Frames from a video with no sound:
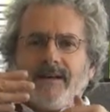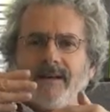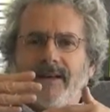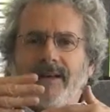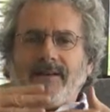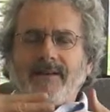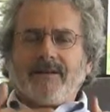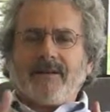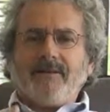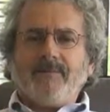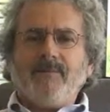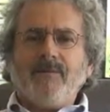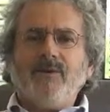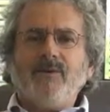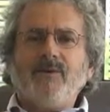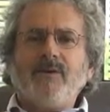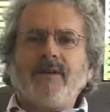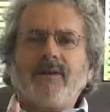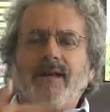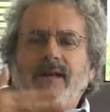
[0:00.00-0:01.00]
can
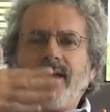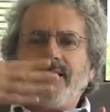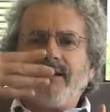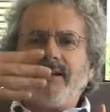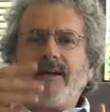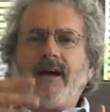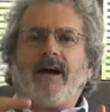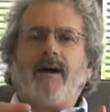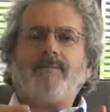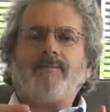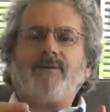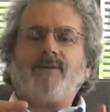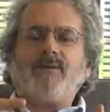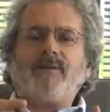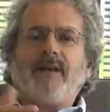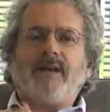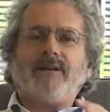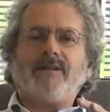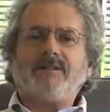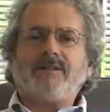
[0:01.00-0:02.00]
communicate a
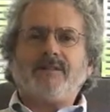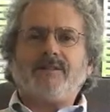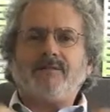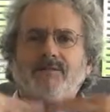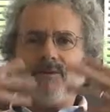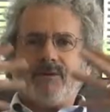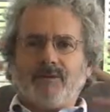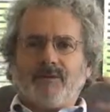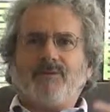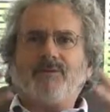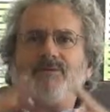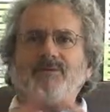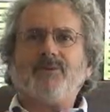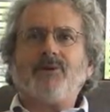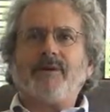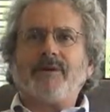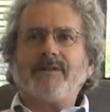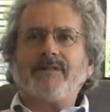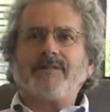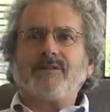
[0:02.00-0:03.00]
computation
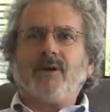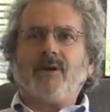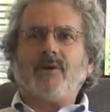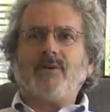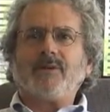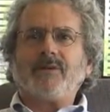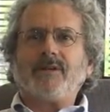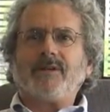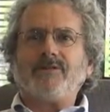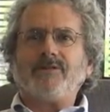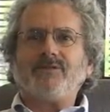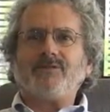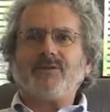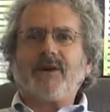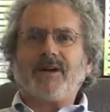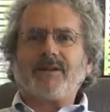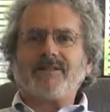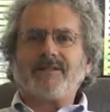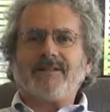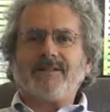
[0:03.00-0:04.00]
for its own
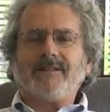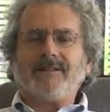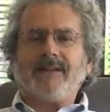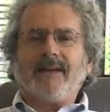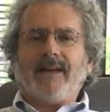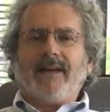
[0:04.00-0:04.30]
construction.